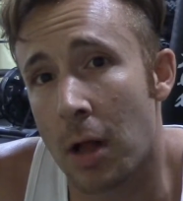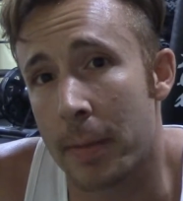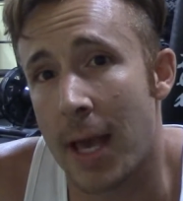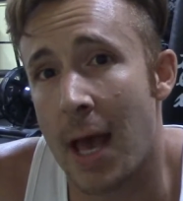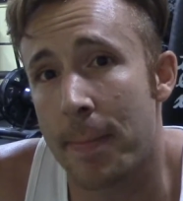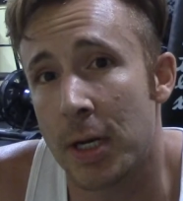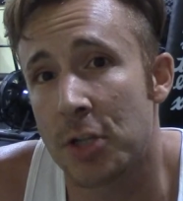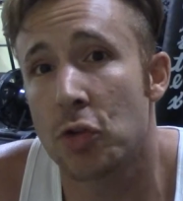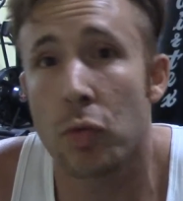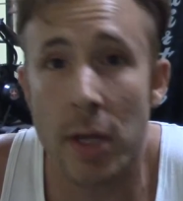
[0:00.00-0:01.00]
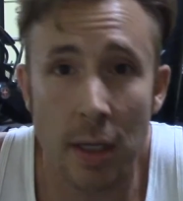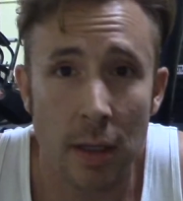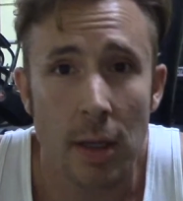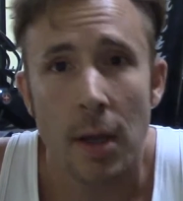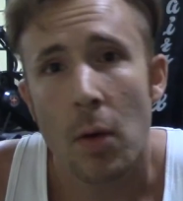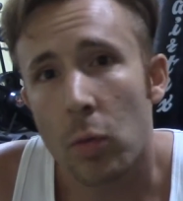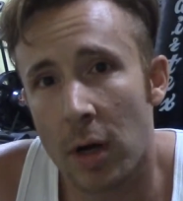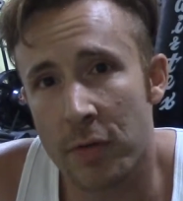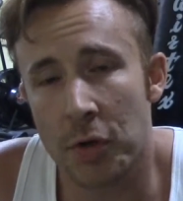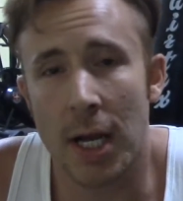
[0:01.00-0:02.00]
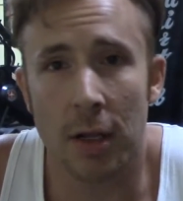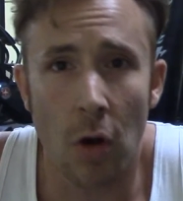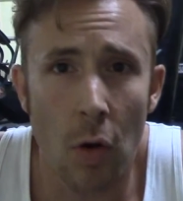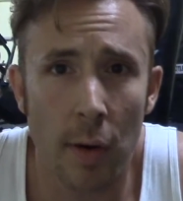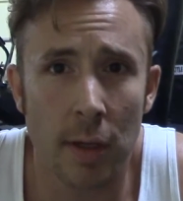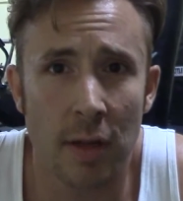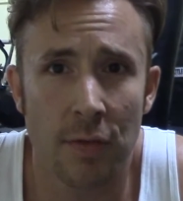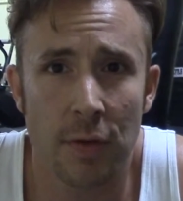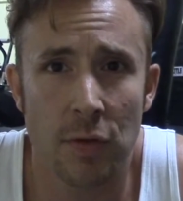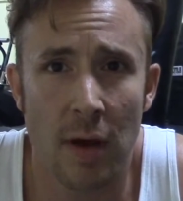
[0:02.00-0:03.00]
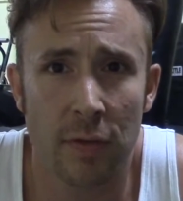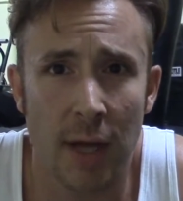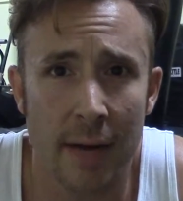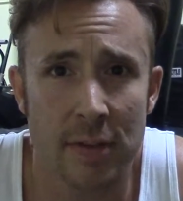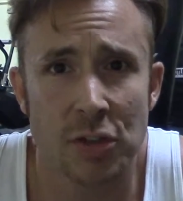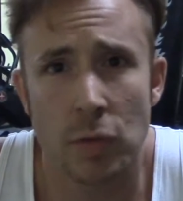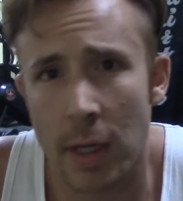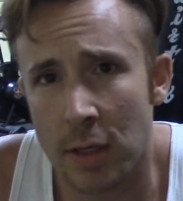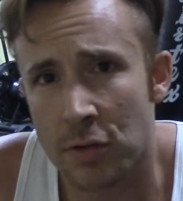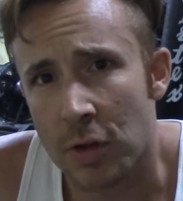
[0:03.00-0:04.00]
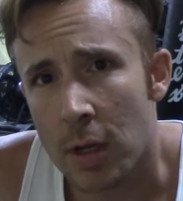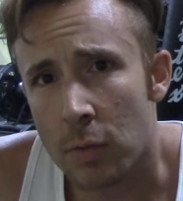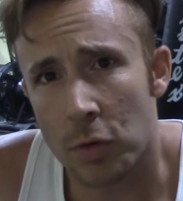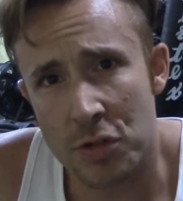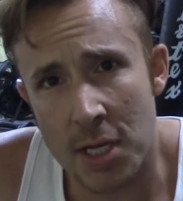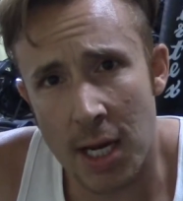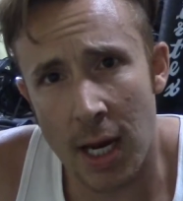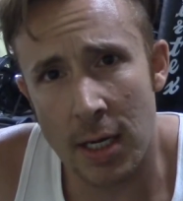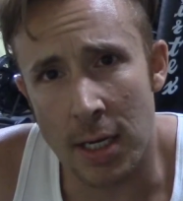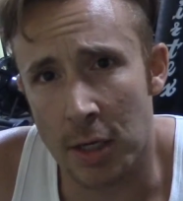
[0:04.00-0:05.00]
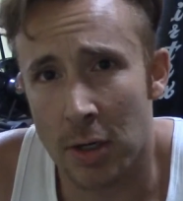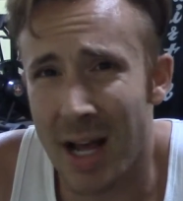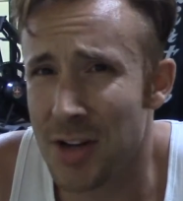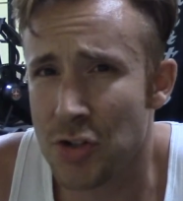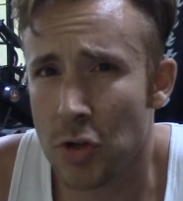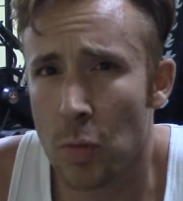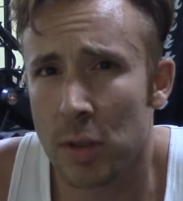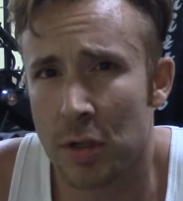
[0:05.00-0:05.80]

I'll be happy to tweak whatever you got going. If you have kind of a strange routine and you're not sure what to